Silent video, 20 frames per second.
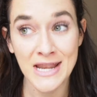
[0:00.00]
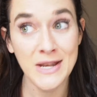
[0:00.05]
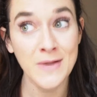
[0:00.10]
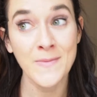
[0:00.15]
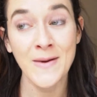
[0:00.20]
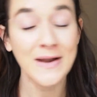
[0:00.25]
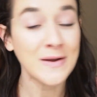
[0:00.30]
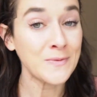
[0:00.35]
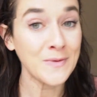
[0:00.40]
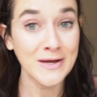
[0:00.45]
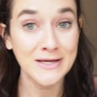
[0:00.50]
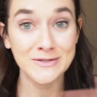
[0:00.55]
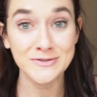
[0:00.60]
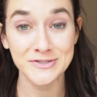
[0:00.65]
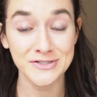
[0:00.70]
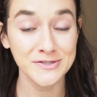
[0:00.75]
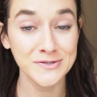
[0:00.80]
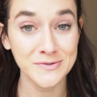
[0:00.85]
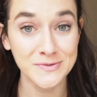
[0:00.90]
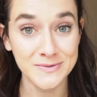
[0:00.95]
No matter what you
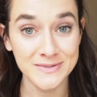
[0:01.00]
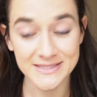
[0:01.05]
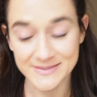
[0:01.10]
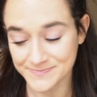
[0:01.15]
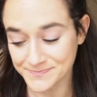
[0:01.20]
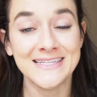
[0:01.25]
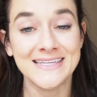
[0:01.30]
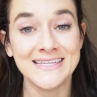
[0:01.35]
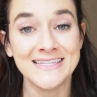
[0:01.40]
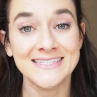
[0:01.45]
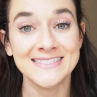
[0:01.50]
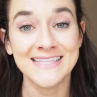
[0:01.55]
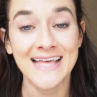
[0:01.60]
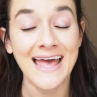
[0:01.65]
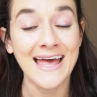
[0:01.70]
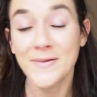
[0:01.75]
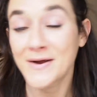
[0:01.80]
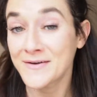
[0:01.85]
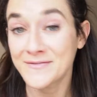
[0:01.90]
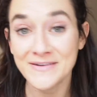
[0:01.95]
choose is
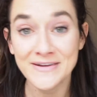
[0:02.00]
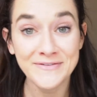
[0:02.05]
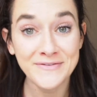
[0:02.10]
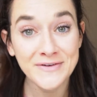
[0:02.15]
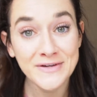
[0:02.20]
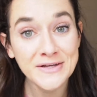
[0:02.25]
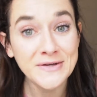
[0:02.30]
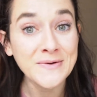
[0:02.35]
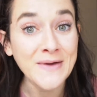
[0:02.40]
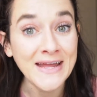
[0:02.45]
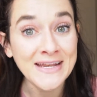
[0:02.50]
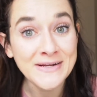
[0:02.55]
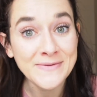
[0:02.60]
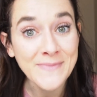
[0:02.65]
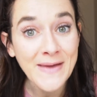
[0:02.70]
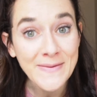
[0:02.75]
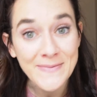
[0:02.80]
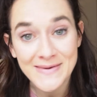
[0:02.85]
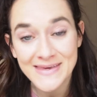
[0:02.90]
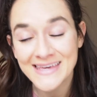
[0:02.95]
perfect for you and your
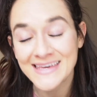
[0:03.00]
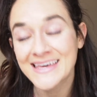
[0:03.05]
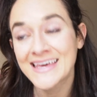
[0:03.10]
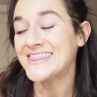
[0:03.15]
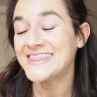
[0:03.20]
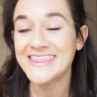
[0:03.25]
baby.